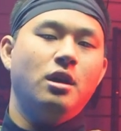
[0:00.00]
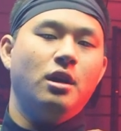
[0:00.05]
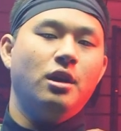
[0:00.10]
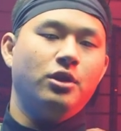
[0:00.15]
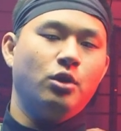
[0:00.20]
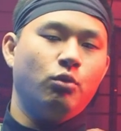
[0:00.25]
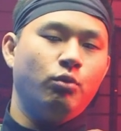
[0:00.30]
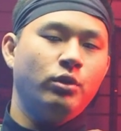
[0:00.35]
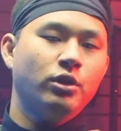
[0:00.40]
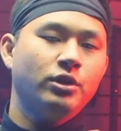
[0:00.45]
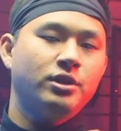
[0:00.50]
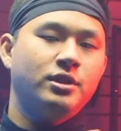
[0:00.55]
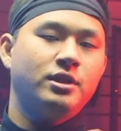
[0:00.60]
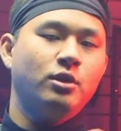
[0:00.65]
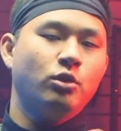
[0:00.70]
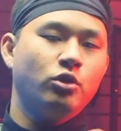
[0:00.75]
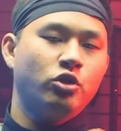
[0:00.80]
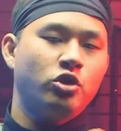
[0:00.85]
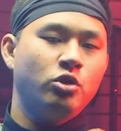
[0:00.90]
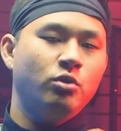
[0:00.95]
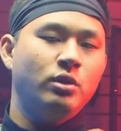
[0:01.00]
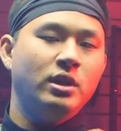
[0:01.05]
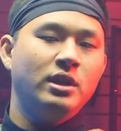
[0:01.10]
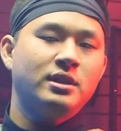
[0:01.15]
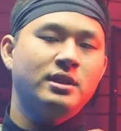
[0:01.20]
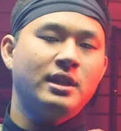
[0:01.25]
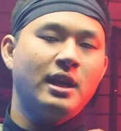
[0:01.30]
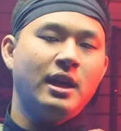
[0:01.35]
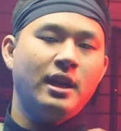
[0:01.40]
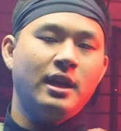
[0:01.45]
uh, the real steel shooting
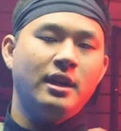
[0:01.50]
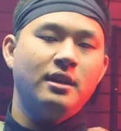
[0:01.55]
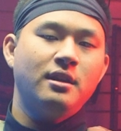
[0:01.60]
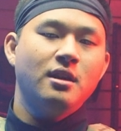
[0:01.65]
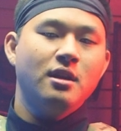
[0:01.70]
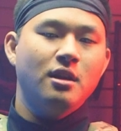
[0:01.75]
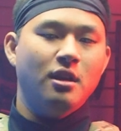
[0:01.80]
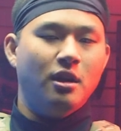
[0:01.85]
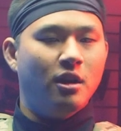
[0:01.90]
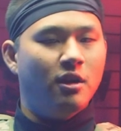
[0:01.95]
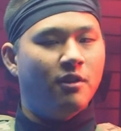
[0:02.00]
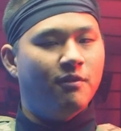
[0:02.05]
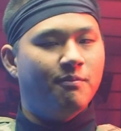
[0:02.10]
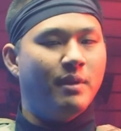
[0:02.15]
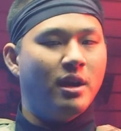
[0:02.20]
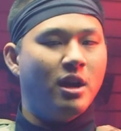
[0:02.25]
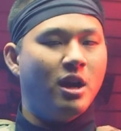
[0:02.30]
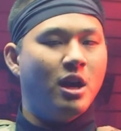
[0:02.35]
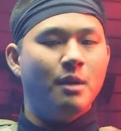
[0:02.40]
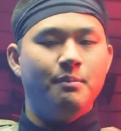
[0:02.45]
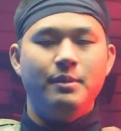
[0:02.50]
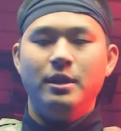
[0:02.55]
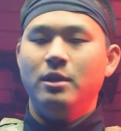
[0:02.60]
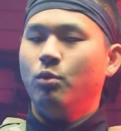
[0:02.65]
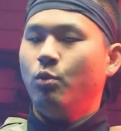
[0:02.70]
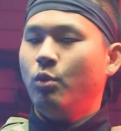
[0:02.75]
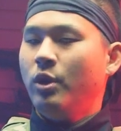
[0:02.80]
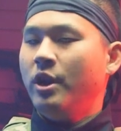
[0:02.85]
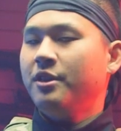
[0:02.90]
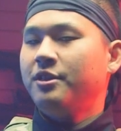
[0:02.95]
side of my hobby
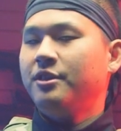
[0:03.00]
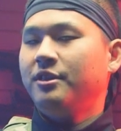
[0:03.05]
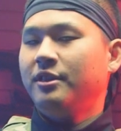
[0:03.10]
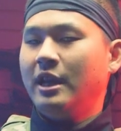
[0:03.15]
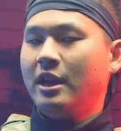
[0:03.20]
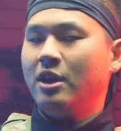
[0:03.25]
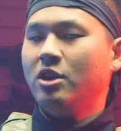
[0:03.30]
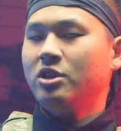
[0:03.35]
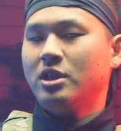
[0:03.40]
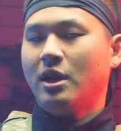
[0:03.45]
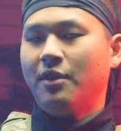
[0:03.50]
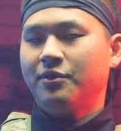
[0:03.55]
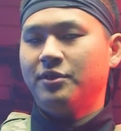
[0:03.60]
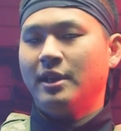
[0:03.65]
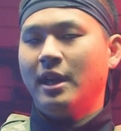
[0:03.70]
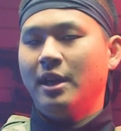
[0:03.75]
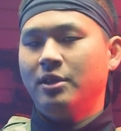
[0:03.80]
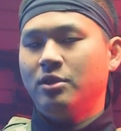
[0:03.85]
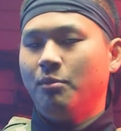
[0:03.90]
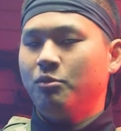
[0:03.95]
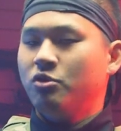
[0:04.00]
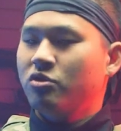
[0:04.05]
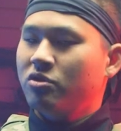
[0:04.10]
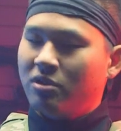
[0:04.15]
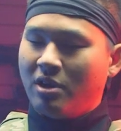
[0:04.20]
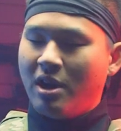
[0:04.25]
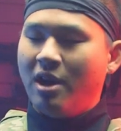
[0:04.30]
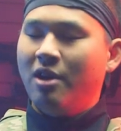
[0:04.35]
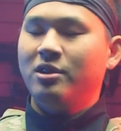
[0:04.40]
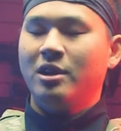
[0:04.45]
with the airsoft side. So I'm
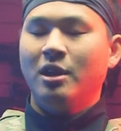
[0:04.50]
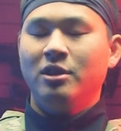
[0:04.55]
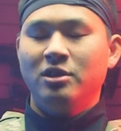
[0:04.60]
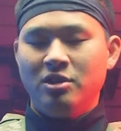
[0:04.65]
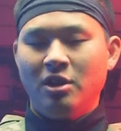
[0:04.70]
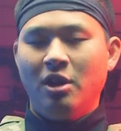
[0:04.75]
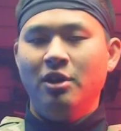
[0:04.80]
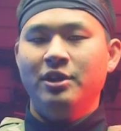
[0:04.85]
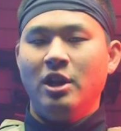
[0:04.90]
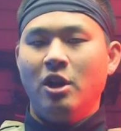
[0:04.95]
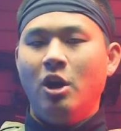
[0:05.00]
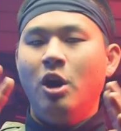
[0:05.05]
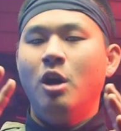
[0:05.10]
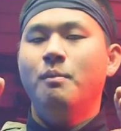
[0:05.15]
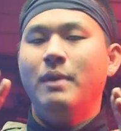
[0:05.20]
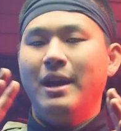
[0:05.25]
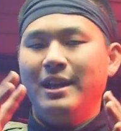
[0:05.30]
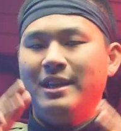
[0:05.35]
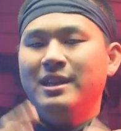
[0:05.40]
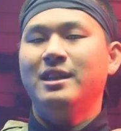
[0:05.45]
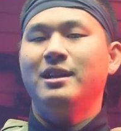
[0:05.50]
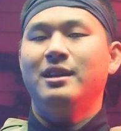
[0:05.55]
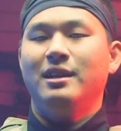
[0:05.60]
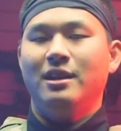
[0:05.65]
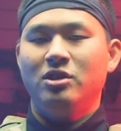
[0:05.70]
trying to consolidate all my kit